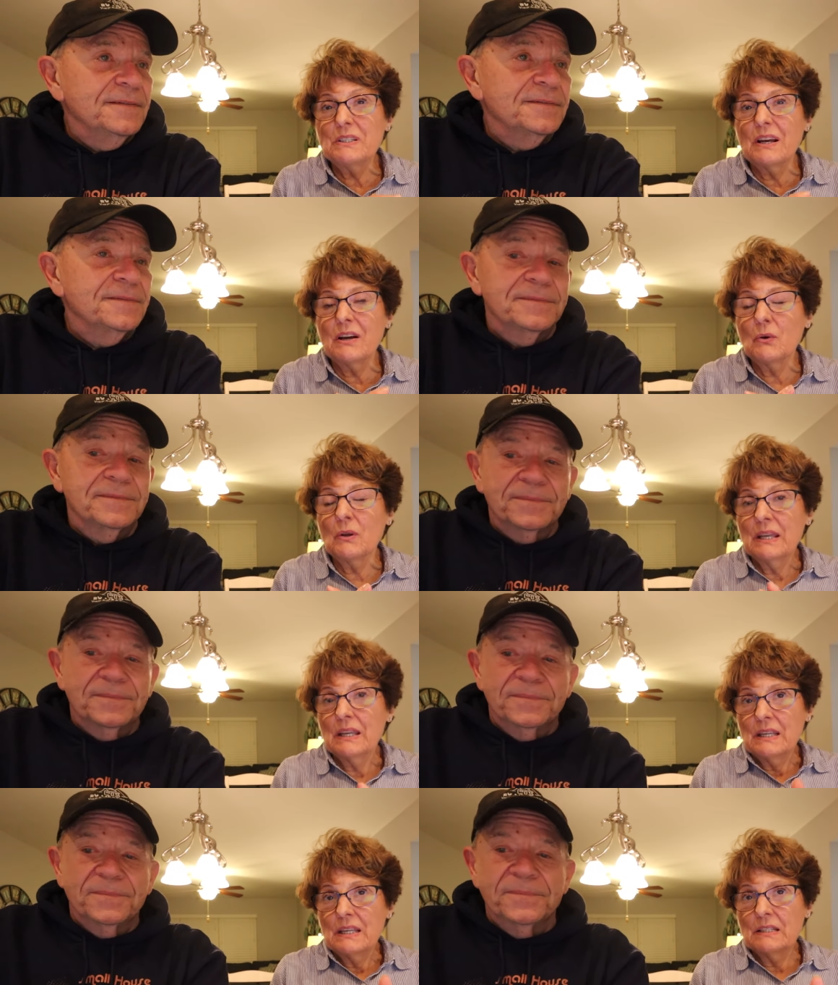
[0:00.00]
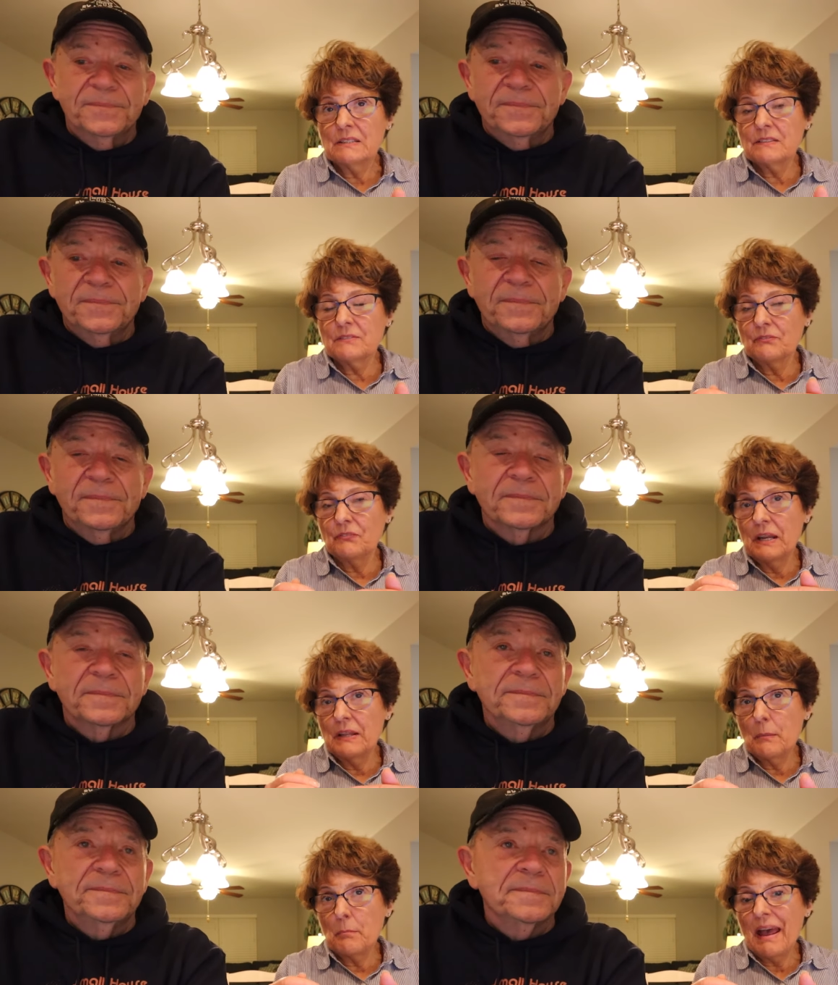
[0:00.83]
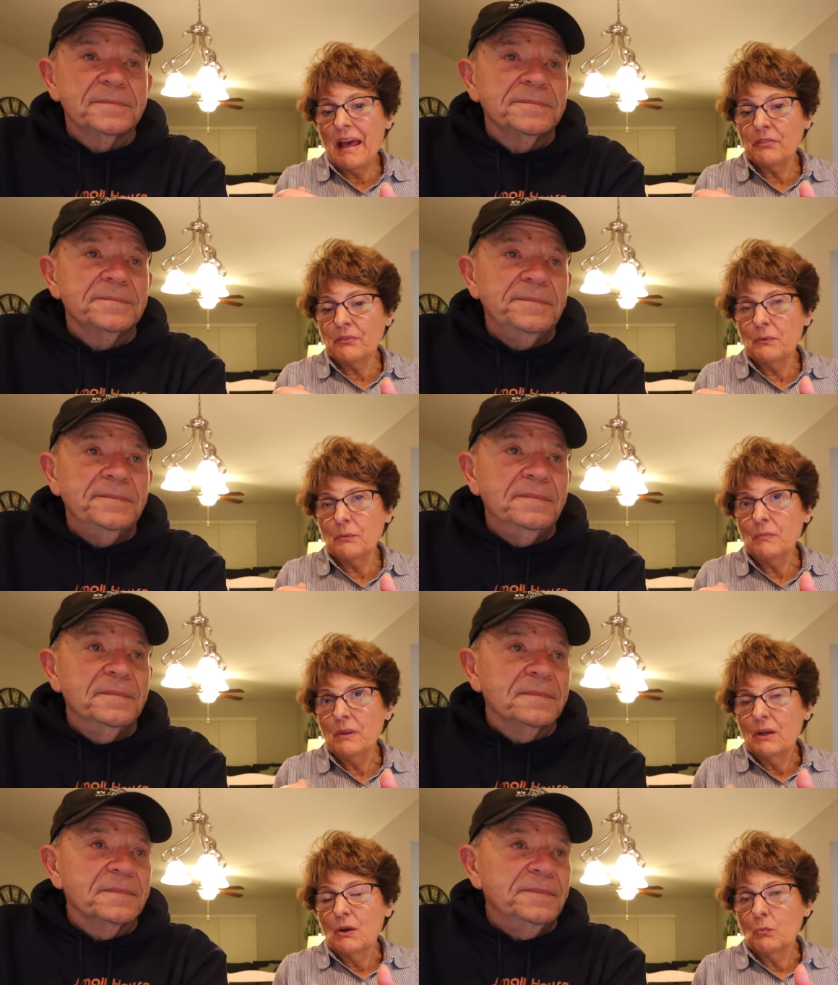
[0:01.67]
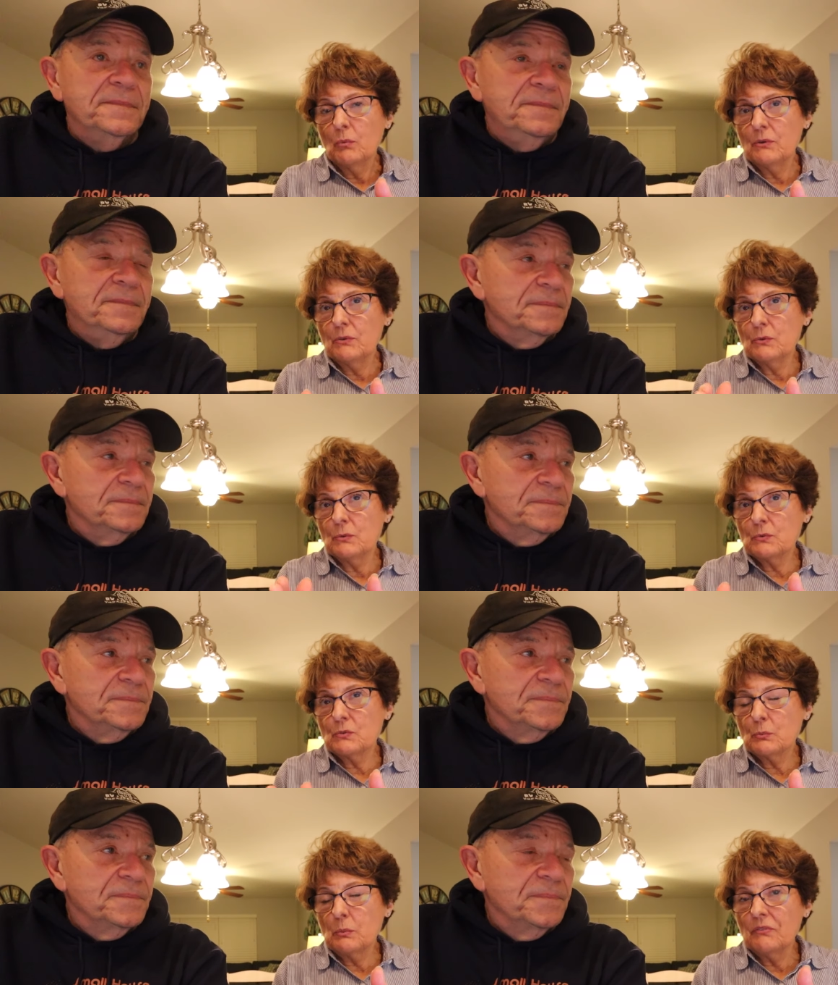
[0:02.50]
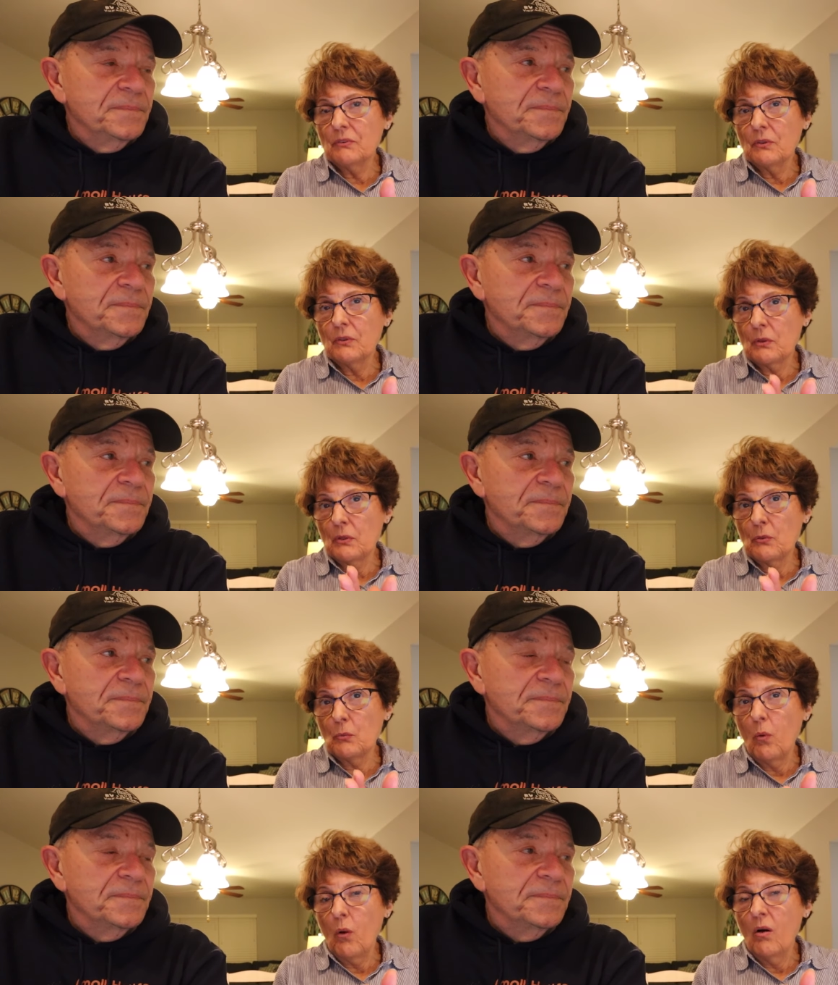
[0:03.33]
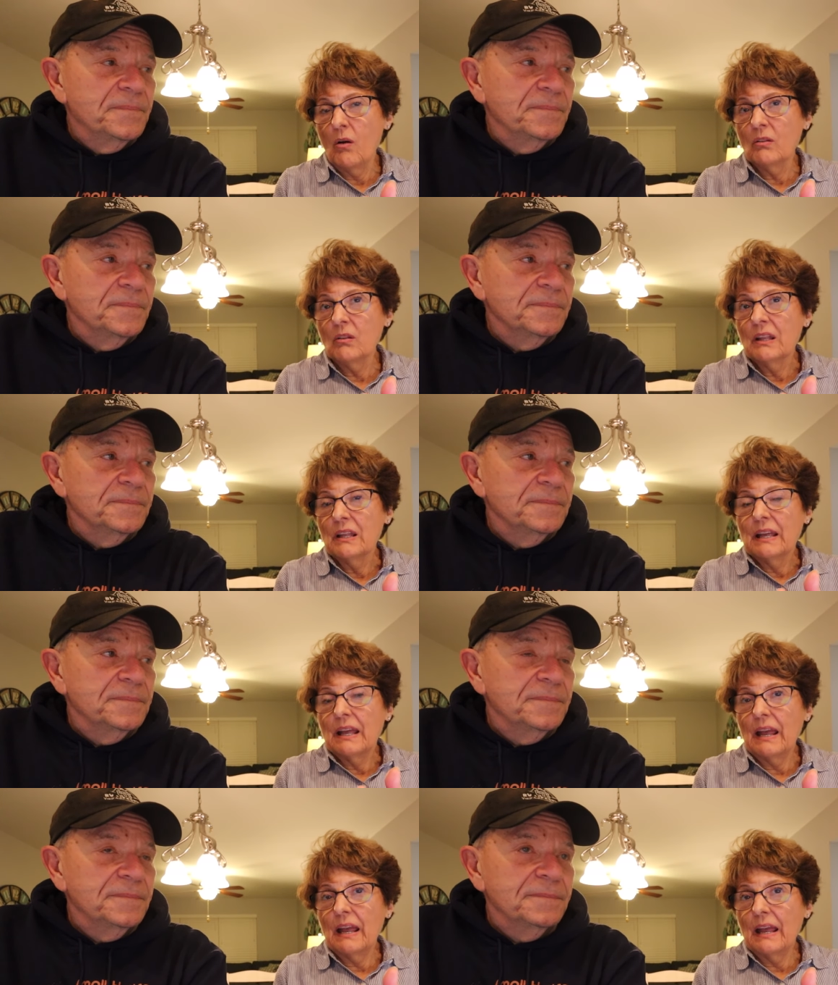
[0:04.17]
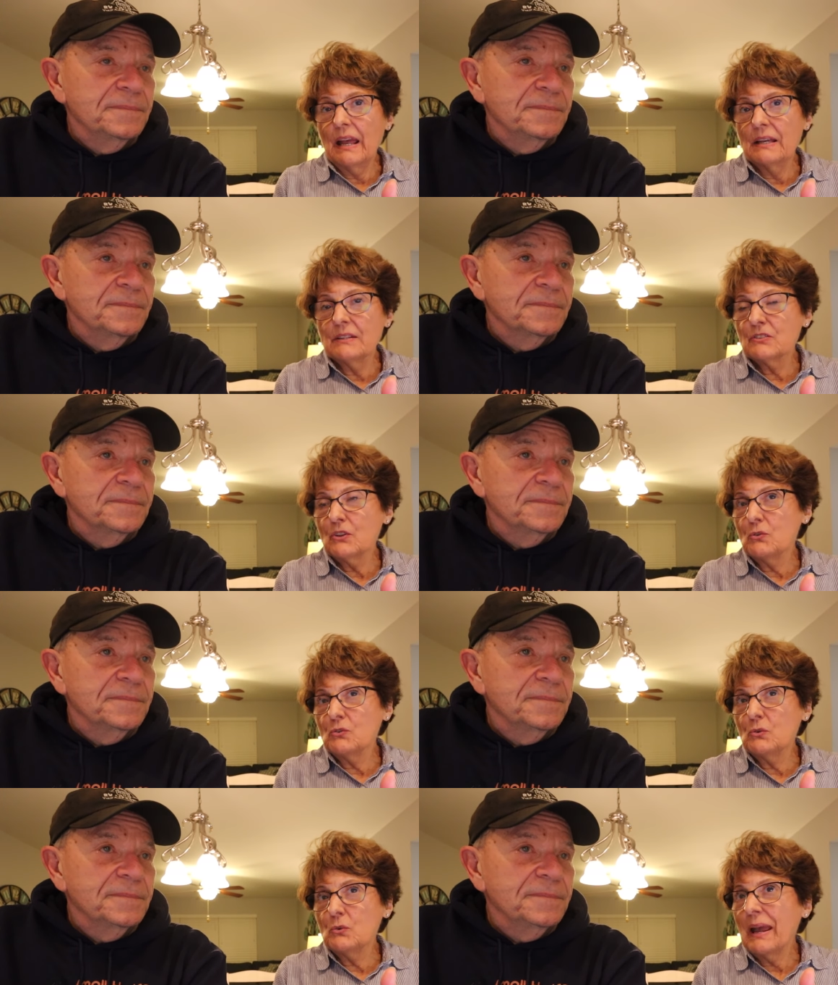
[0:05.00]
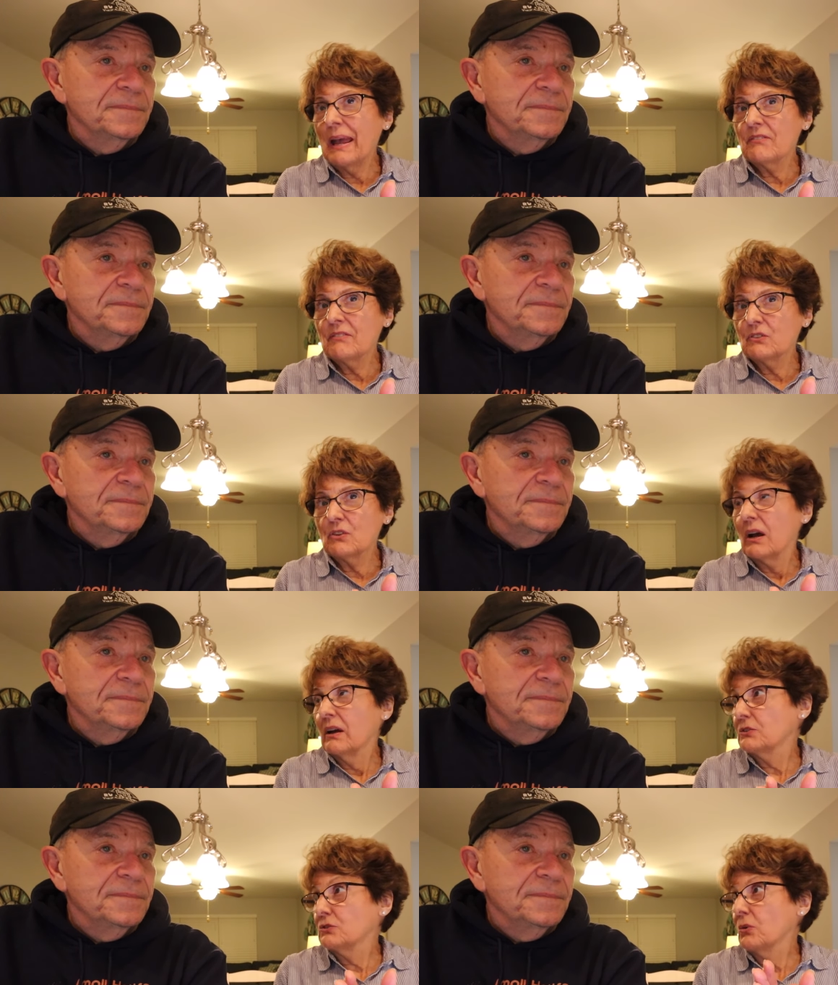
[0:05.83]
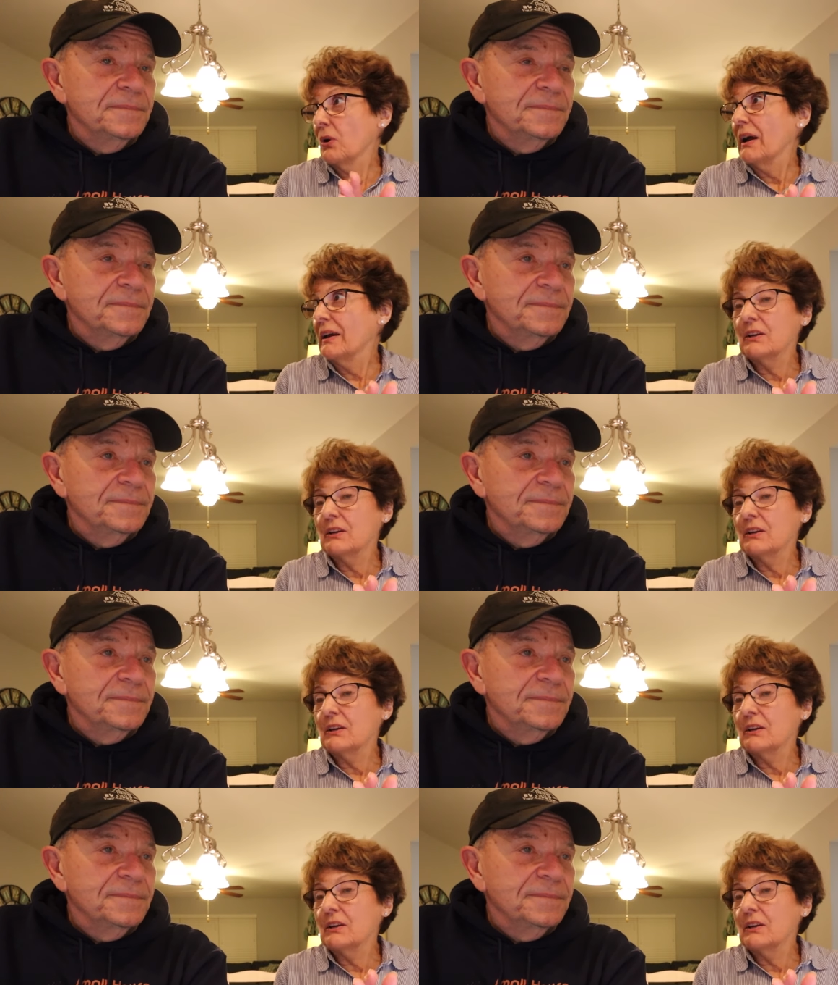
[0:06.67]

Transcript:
Speaker 1: now. It's for in the bathroom where you swivel the wall, and so you have a, a dry